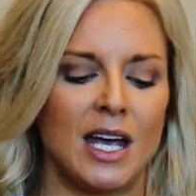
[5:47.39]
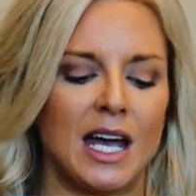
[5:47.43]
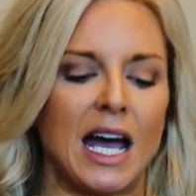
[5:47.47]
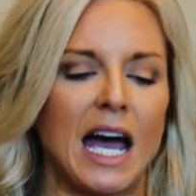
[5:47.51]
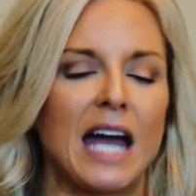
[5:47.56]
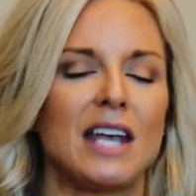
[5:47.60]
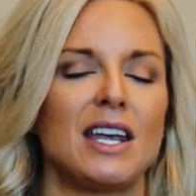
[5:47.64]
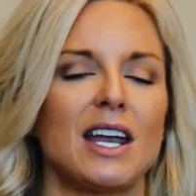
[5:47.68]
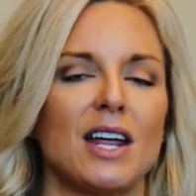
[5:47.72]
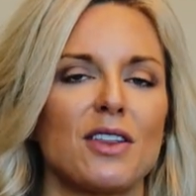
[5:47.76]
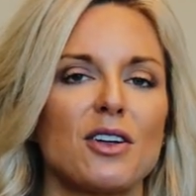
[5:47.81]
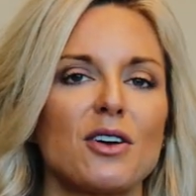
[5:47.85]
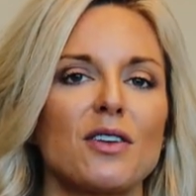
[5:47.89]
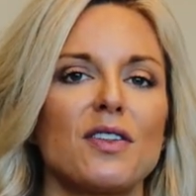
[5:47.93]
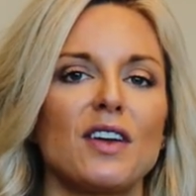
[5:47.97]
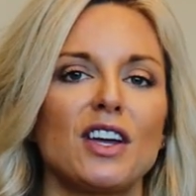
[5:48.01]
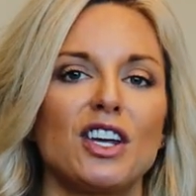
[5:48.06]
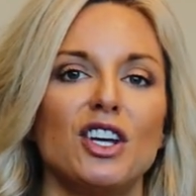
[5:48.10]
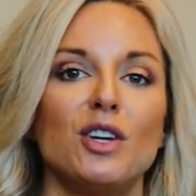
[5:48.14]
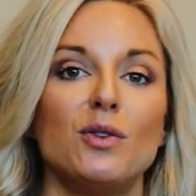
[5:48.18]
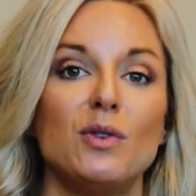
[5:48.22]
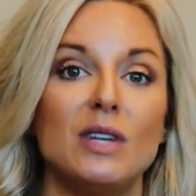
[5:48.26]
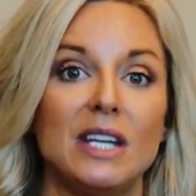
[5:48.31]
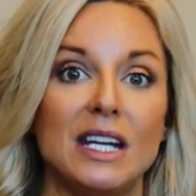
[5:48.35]
Another thing
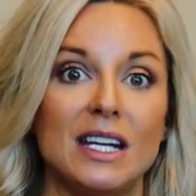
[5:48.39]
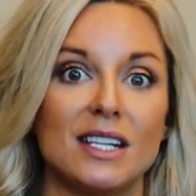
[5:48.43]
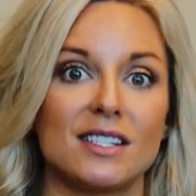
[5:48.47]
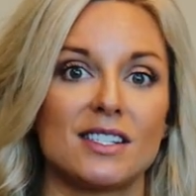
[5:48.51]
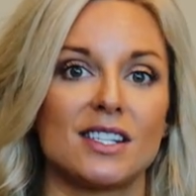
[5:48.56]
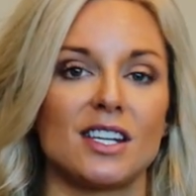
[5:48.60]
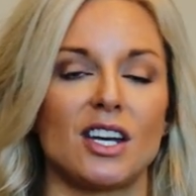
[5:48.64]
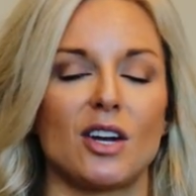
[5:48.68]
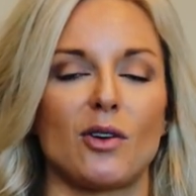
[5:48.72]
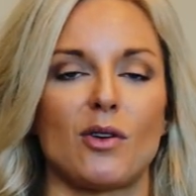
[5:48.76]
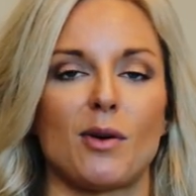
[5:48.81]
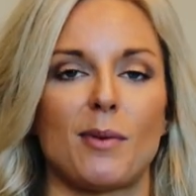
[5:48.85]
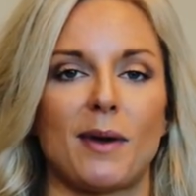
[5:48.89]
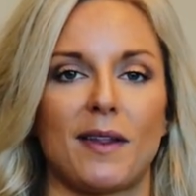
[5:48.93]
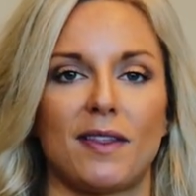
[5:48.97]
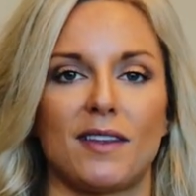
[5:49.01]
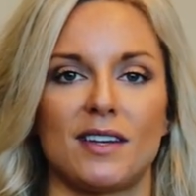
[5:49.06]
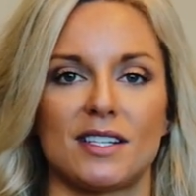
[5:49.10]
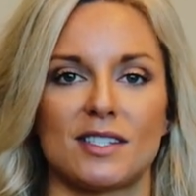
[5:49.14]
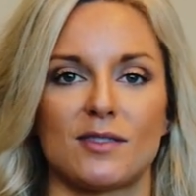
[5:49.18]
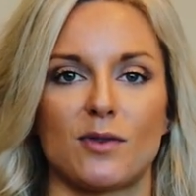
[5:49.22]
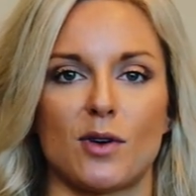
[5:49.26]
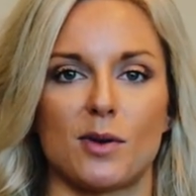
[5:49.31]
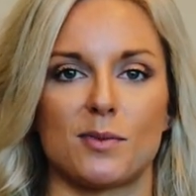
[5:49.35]
you need to know about
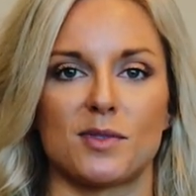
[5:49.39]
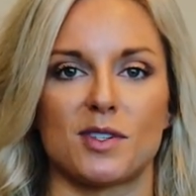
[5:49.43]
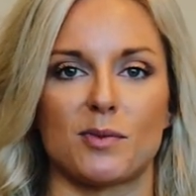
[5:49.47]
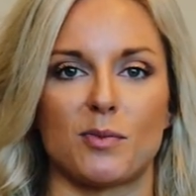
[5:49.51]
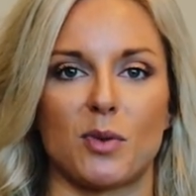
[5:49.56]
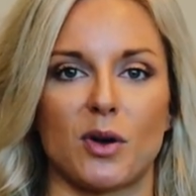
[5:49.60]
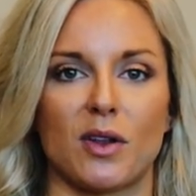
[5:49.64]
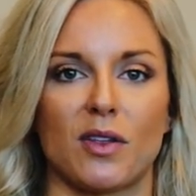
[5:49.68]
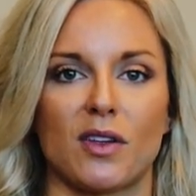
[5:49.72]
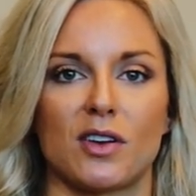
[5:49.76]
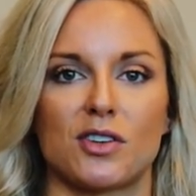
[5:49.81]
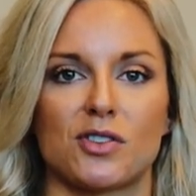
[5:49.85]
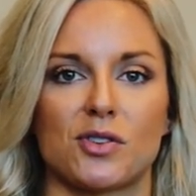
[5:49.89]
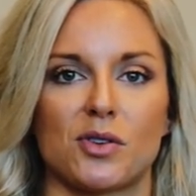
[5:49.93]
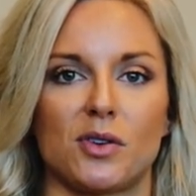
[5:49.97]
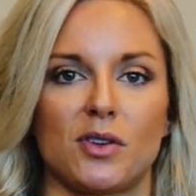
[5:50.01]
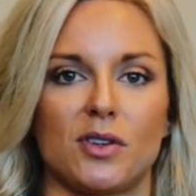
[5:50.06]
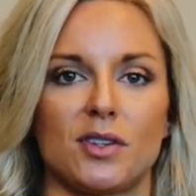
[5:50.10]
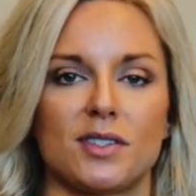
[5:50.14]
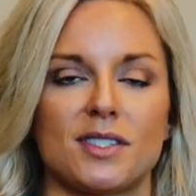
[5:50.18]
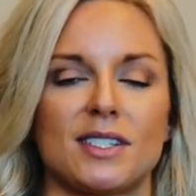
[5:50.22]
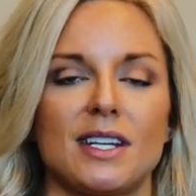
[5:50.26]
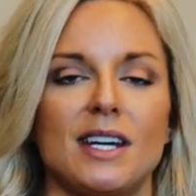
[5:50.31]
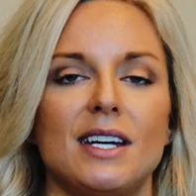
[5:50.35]
these forms of birth
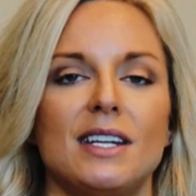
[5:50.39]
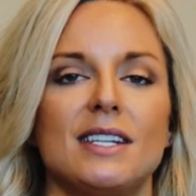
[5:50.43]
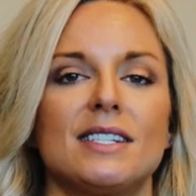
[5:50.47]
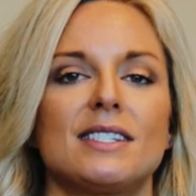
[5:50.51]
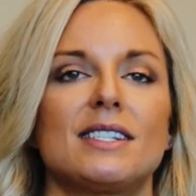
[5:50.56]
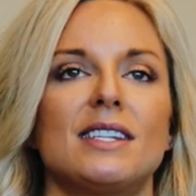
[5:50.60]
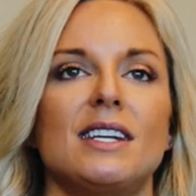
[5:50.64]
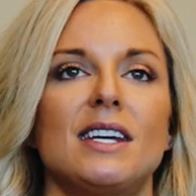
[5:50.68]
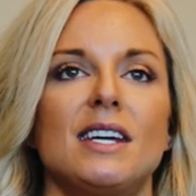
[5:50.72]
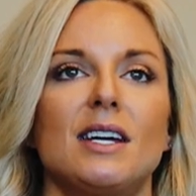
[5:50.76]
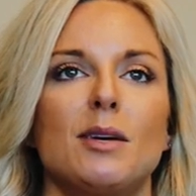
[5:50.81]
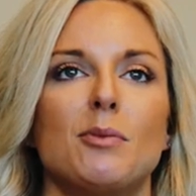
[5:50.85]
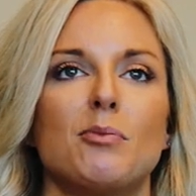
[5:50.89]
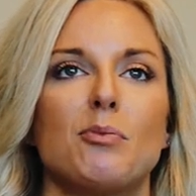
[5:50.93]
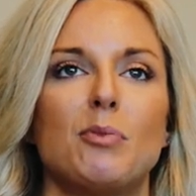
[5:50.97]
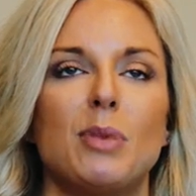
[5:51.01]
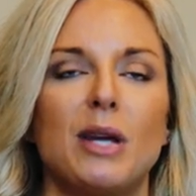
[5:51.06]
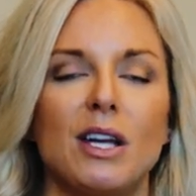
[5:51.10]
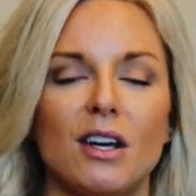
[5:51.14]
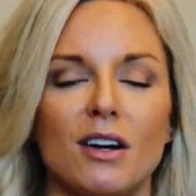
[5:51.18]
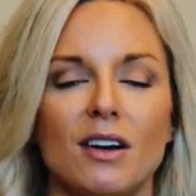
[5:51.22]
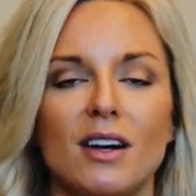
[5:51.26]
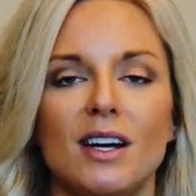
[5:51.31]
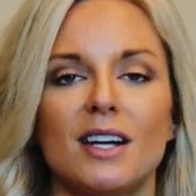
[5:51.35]
controls is the
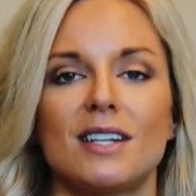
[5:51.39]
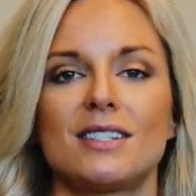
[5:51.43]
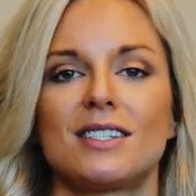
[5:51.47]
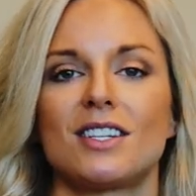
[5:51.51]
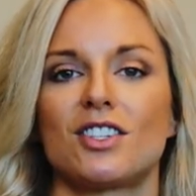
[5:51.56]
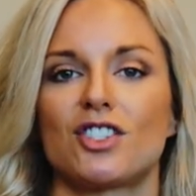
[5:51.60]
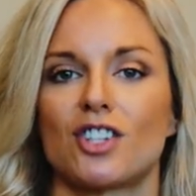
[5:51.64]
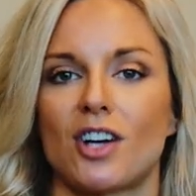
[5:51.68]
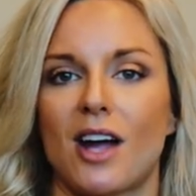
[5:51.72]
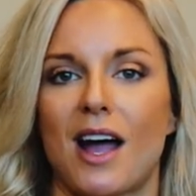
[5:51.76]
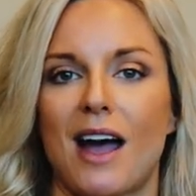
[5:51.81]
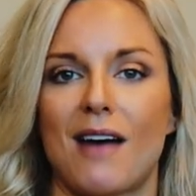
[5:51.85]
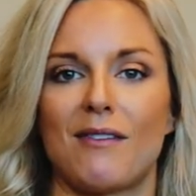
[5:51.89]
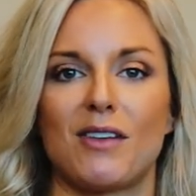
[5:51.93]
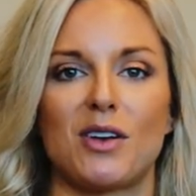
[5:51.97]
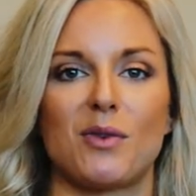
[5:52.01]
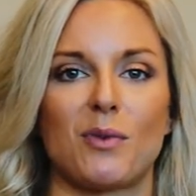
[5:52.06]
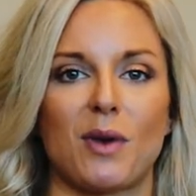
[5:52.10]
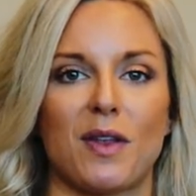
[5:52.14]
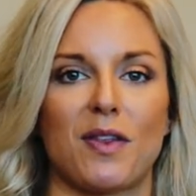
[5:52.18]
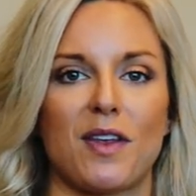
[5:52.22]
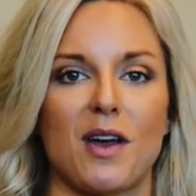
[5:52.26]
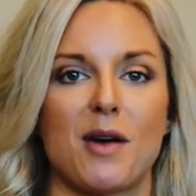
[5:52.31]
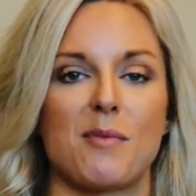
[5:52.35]
periods that you're having
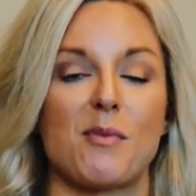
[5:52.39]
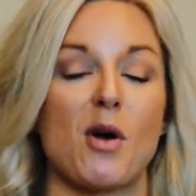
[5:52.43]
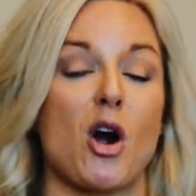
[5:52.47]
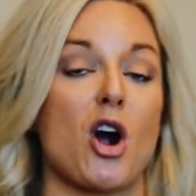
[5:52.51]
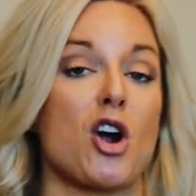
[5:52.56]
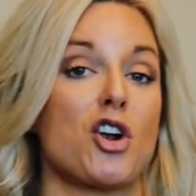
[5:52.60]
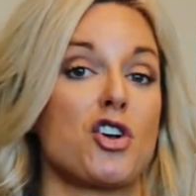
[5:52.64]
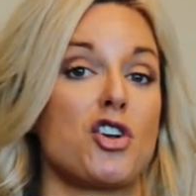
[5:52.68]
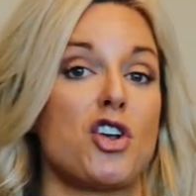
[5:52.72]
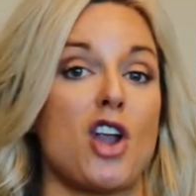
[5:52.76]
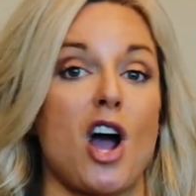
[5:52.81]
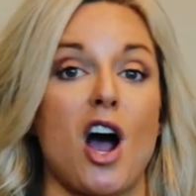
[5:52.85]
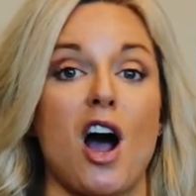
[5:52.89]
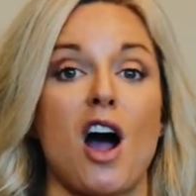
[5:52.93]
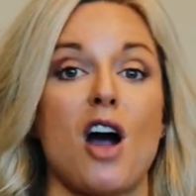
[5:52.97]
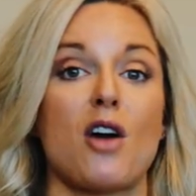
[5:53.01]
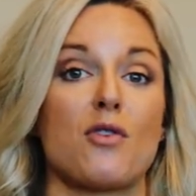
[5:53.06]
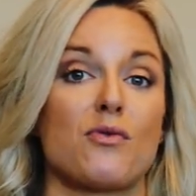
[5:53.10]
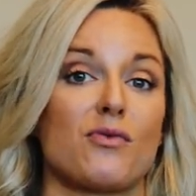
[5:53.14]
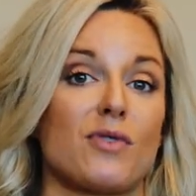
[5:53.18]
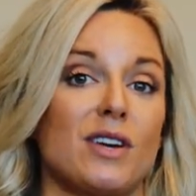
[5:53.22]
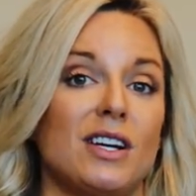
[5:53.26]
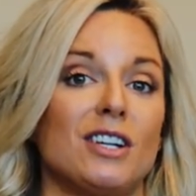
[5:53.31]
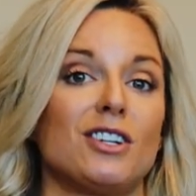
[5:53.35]
with them are
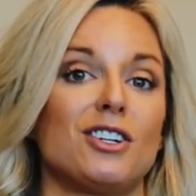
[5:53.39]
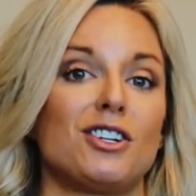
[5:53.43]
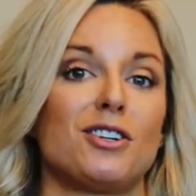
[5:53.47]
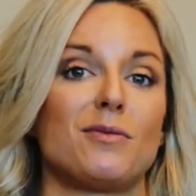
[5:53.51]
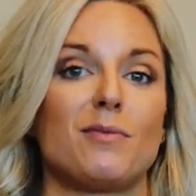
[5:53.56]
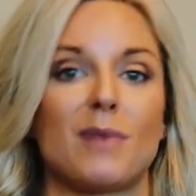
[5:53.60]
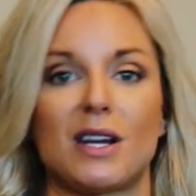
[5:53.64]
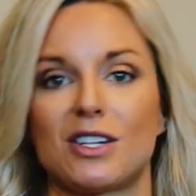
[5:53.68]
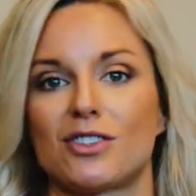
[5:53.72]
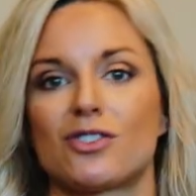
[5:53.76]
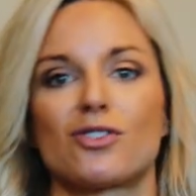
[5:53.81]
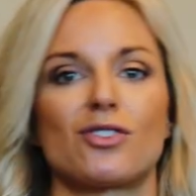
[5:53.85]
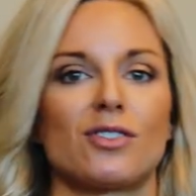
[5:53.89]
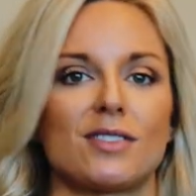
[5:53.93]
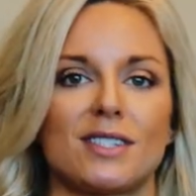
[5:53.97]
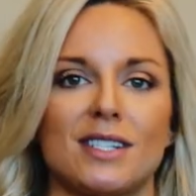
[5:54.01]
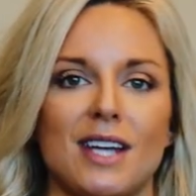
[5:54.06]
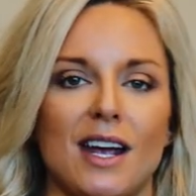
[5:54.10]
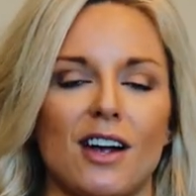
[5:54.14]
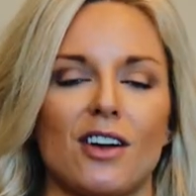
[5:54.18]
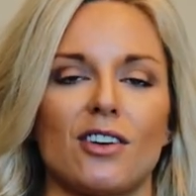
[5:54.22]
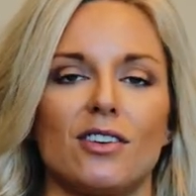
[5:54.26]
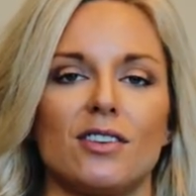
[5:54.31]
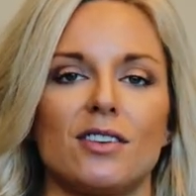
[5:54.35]
not real menstrual
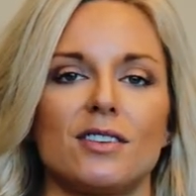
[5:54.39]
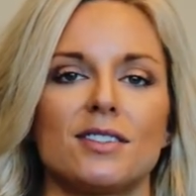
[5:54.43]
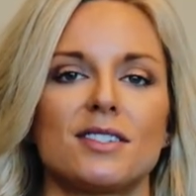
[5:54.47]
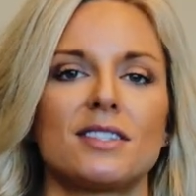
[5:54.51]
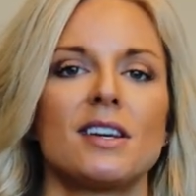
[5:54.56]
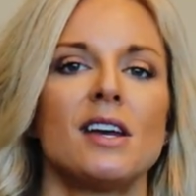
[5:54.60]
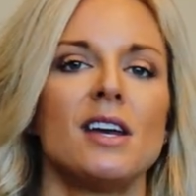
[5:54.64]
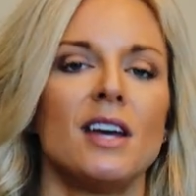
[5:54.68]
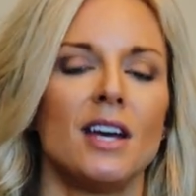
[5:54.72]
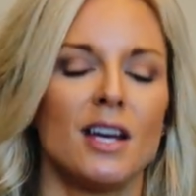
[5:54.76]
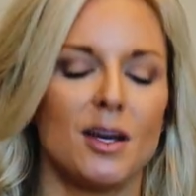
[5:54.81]
cycles.